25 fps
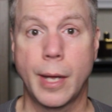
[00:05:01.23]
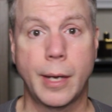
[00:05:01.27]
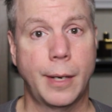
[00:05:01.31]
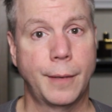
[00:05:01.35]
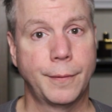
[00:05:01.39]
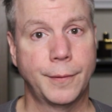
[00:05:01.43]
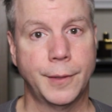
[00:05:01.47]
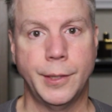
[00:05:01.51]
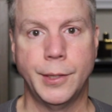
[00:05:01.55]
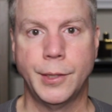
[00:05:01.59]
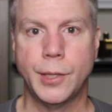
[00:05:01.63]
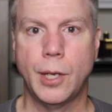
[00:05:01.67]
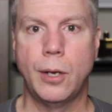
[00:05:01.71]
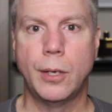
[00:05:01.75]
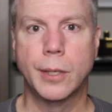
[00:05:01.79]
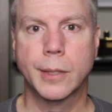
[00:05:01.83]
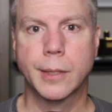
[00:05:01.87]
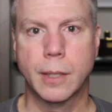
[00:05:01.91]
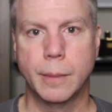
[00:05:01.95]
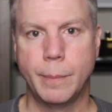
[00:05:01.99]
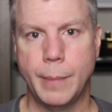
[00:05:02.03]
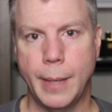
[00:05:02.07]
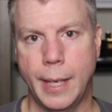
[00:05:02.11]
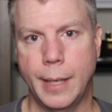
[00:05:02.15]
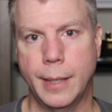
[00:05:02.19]
not often
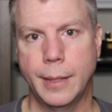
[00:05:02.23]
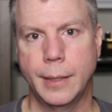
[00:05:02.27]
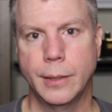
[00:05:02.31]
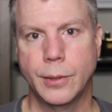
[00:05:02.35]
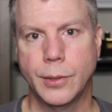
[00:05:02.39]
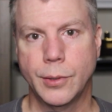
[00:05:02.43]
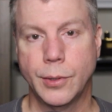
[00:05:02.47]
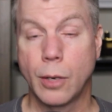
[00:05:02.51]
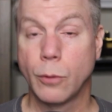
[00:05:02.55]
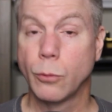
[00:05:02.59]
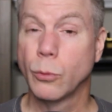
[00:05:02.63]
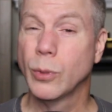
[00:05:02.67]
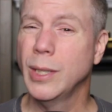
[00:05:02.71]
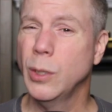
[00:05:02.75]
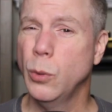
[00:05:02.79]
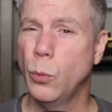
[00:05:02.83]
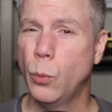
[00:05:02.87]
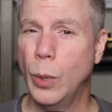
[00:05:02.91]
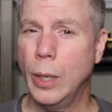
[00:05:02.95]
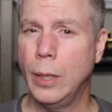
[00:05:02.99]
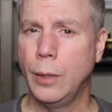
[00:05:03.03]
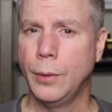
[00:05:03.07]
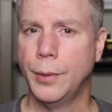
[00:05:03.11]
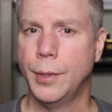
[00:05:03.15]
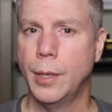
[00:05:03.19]
talked about. It's not really
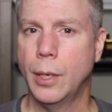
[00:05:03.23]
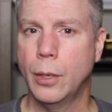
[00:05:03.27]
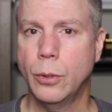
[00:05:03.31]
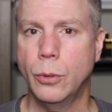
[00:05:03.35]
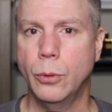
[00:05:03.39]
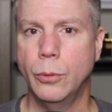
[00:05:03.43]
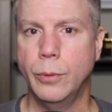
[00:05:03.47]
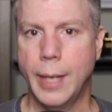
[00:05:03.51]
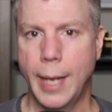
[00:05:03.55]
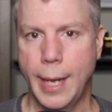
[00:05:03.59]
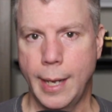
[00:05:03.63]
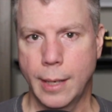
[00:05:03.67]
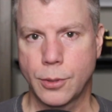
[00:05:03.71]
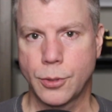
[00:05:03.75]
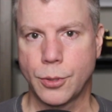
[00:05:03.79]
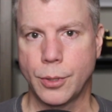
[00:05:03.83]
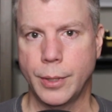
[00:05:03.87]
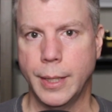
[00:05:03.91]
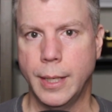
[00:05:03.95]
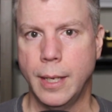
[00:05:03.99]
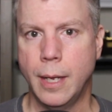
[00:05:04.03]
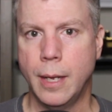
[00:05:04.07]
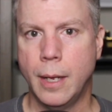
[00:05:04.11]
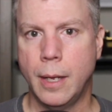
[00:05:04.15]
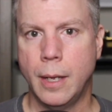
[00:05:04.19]
well known
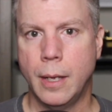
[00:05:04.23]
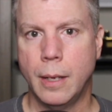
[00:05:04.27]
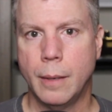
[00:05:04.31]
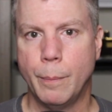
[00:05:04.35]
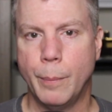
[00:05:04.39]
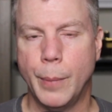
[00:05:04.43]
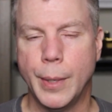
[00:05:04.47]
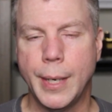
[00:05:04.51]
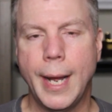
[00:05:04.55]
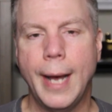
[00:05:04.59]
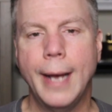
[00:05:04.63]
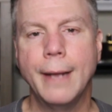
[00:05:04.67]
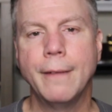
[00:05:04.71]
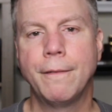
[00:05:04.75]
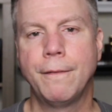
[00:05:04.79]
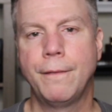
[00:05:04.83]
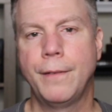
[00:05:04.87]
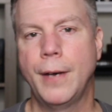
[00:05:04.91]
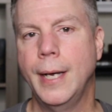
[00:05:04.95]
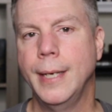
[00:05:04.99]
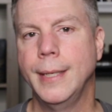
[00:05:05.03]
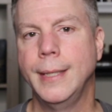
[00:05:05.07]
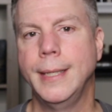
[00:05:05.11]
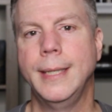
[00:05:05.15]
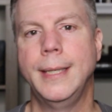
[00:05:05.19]
actually, but I
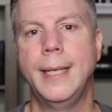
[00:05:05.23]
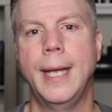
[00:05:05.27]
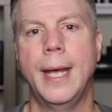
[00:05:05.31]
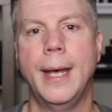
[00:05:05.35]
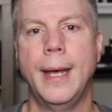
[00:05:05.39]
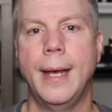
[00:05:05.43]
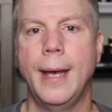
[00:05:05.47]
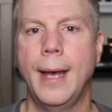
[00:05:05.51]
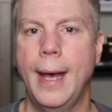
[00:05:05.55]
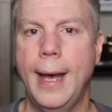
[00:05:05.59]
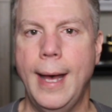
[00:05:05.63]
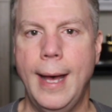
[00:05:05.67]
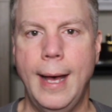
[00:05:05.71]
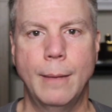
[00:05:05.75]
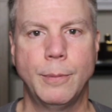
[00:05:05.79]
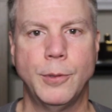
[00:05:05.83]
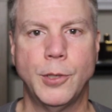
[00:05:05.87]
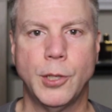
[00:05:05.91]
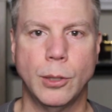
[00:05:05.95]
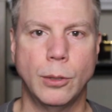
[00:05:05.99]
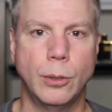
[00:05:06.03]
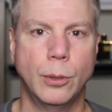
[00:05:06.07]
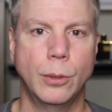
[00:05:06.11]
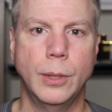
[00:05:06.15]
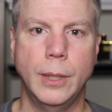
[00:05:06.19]
find it
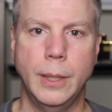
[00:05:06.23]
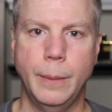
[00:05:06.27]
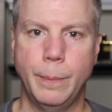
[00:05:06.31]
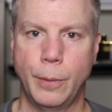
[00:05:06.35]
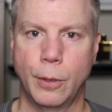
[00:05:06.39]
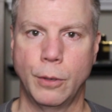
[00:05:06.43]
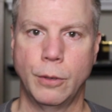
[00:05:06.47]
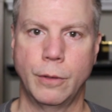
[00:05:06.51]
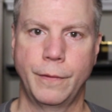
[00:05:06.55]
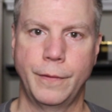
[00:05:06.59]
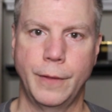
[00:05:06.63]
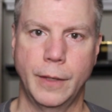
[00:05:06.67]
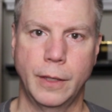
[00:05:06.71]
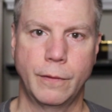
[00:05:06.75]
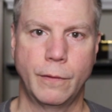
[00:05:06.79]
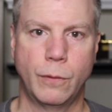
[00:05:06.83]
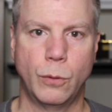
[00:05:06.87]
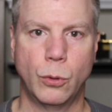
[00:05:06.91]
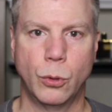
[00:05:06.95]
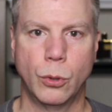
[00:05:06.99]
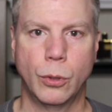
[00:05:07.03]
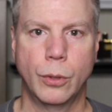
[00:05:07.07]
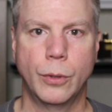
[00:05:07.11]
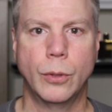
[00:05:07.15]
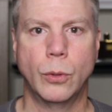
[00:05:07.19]
absolutely perfect
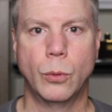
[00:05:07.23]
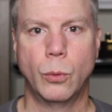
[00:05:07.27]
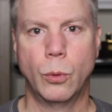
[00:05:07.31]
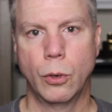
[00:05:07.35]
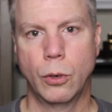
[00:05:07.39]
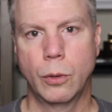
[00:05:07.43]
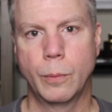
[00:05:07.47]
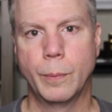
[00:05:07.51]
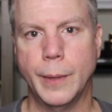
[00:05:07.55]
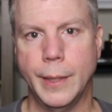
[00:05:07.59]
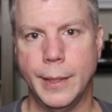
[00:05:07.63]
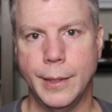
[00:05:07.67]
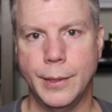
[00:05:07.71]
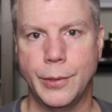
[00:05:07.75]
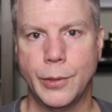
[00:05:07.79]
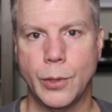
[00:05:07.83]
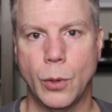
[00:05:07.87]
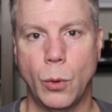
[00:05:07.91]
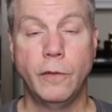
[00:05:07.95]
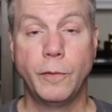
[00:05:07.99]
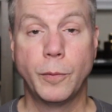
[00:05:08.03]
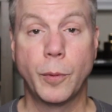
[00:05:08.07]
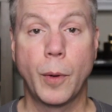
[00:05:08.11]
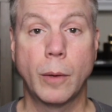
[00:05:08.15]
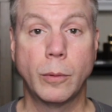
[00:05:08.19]
for the workplace.
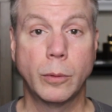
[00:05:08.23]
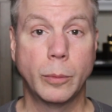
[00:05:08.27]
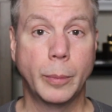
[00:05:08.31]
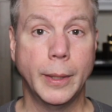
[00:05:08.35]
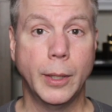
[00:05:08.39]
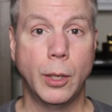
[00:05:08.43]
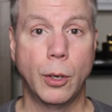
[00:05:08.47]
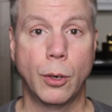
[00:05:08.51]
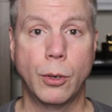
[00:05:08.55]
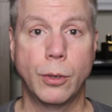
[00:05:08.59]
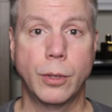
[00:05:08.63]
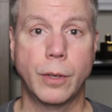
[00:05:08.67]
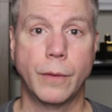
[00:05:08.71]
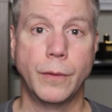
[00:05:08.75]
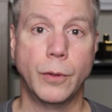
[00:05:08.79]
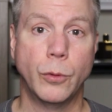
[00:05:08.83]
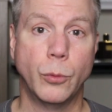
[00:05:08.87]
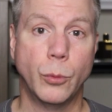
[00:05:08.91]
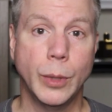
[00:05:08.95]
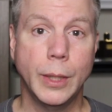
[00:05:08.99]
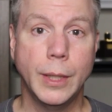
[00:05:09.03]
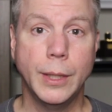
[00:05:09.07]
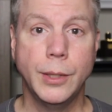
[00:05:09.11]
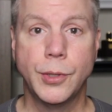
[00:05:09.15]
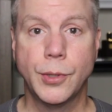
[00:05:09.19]
You've probably heard of
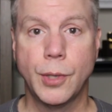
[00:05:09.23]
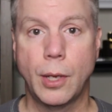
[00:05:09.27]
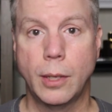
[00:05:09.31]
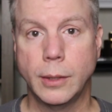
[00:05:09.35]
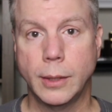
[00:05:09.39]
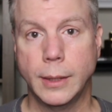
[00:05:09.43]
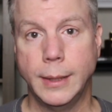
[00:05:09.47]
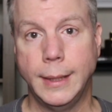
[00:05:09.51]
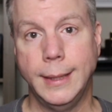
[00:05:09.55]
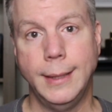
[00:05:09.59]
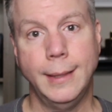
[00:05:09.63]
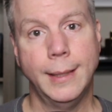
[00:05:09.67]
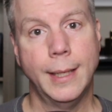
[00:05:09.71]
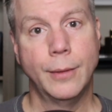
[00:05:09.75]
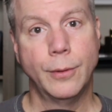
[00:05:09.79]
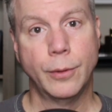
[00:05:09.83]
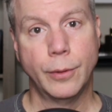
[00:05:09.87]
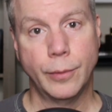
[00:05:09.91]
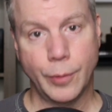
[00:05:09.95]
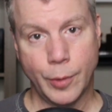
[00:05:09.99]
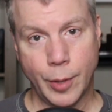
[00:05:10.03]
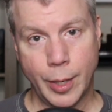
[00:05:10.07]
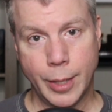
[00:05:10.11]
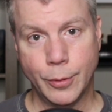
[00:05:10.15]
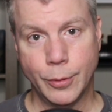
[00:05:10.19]
the really solid
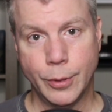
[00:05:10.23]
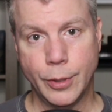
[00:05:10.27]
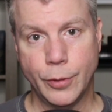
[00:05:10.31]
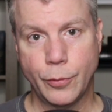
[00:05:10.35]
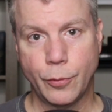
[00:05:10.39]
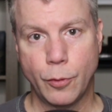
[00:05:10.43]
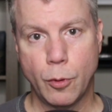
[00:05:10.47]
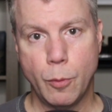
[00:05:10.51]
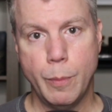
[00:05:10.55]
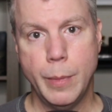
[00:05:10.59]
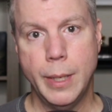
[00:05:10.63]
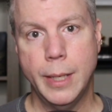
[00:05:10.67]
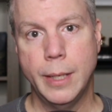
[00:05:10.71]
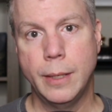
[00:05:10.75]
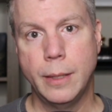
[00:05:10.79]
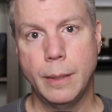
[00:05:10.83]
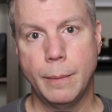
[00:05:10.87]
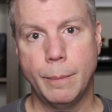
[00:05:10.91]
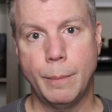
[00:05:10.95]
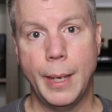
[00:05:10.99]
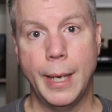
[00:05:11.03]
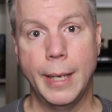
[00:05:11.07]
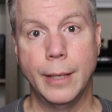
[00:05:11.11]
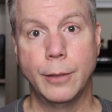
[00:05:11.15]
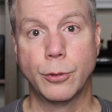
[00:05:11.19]
leather fragrance for
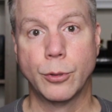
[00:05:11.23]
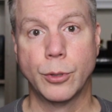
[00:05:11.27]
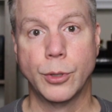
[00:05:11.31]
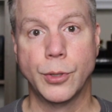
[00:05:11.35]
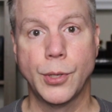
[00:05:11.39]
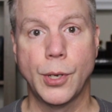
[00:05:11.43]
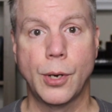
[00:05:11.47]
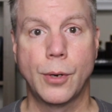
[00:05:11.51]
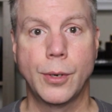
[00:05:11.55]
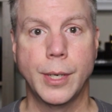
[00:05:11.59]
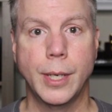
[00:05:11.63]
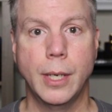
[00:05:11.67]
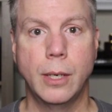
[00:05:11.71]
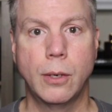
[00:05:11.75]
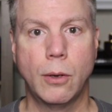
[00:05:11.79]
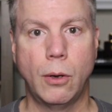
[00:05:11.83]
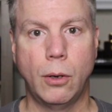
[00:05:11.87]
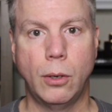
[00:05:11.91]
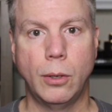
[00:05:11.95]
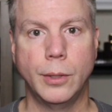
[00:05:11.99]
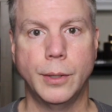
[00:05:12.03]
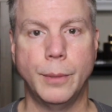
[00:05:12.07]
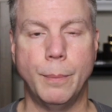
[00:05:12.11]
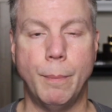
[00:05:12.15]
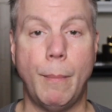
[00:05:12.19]
men by Trussardi
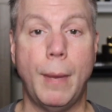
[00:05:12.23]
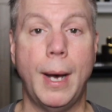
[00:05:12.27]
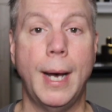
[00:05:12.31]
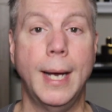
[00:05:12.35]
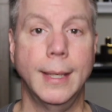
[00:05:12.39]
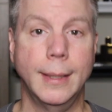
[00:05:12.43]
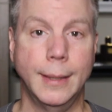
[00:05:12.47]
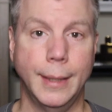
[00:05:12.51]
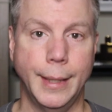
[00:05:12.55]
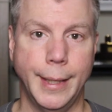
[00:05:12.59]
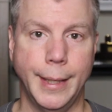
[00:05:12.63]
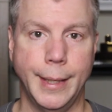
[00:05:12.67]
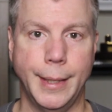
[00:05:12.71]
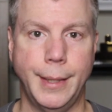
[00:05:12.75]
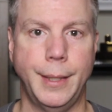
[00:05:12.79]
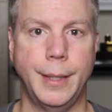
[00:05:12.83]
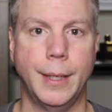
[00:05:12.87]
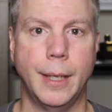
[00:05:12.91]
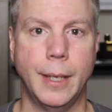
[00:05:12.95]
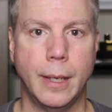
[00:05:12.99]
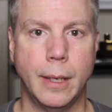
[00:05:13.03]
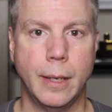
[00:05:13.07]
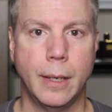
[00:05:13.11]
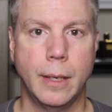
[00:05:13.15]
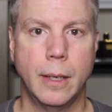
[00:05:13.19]
called My
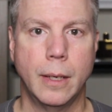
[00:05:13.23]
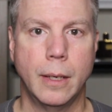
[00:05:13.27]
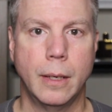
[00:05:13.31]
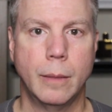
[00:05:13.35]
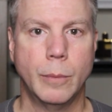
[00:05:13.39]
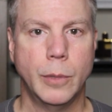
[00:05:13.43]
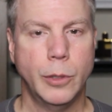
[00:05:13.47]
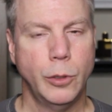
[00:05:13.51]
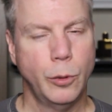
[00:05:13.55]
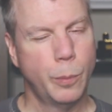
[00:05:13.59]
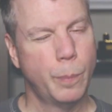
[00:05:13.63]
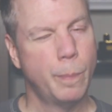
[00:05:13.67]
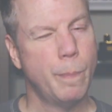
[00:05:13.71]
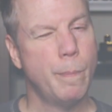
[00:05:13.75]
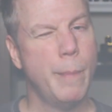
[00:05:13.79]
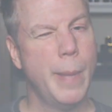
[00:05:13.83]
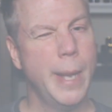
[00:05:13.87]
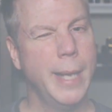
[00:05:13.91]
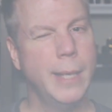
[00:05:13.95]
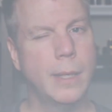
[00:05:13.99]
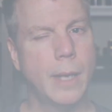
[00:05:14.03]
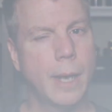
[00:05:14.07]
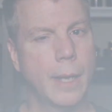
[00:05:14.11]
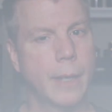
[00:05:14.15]
Land, but you may